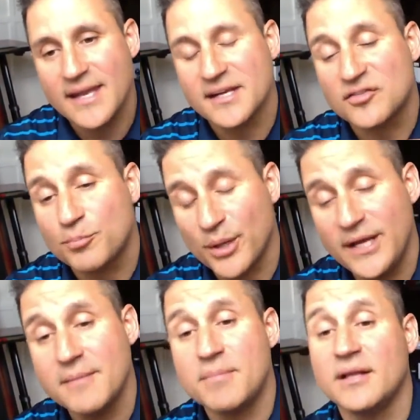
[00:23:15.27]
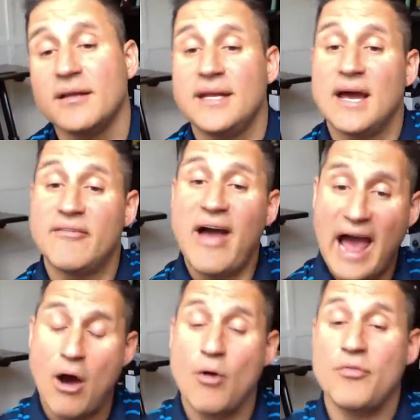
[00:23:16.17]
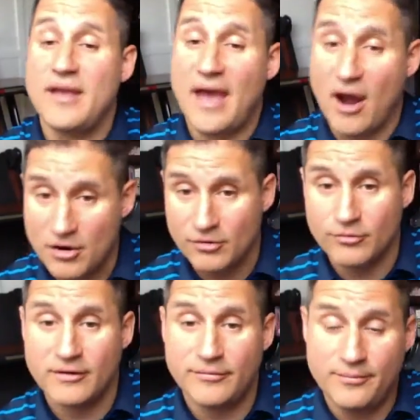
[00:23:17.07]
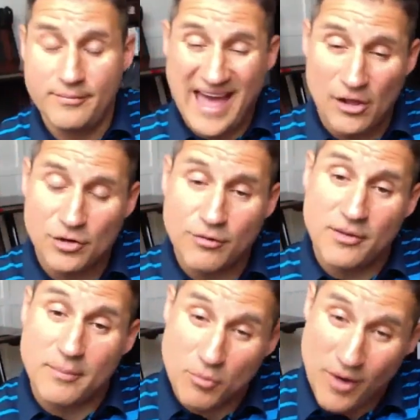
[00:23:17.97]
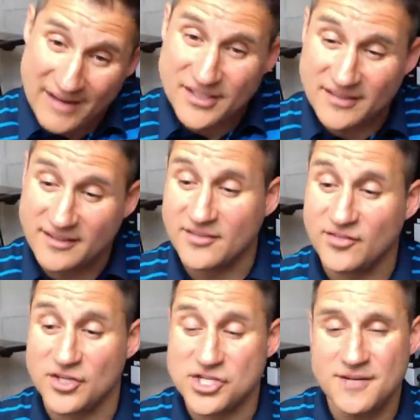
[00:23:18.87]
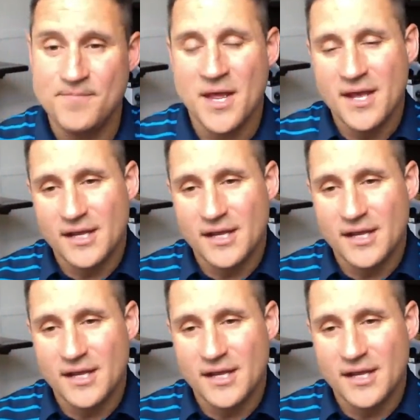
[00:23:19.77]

and explainability of how the algorithm algorithm arrived at the decision